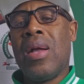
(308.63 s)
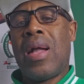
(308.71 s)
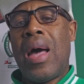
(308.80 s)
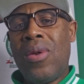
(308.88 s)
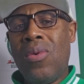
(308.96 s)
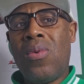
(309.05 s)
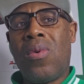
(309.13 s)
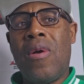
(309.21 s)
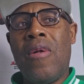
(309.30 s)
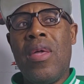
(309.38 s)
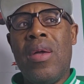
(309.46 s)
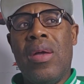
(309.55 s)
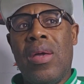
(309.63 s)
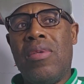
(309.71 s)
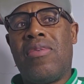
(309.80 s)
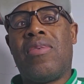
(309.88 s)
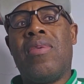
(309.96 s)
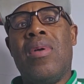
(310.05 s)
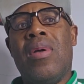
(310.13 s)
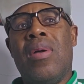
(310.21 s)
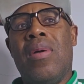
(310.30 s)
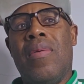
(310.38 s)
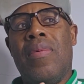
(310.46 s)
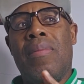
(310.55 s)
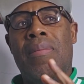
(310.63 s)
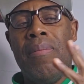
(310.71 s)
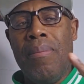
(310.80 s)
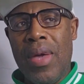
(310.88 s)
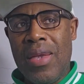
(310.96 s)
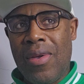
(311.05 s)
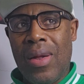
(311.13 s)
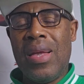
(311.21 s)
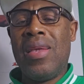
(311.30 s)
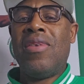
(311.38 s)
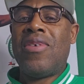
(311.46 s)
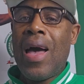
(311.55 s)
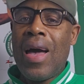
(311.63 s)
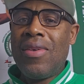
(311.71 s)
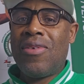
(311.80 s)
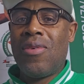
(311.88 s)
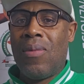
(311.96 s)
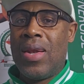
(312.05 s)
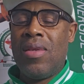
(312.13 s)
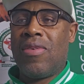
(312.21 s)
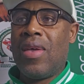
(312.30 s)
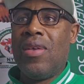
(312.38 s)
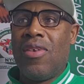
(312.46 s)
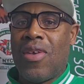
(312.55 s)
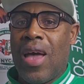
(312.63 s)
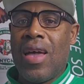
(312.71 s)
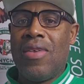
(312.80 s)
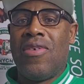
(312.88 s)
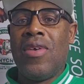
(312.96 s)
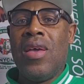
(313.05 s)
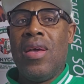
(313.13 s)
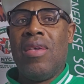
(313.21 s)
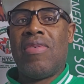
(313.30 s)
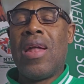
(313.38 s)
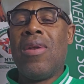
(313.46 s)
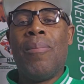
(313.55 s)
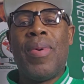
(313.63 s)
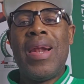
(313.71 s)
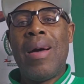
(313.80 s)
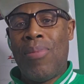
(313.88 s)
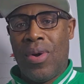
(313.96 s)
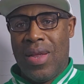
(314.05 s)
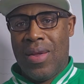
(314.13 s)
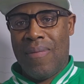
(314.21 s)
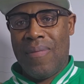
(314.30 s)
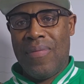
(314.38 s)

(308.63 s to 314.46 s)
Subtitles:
CANUC is majorly in charge. When you say in charge, is an umbrella body.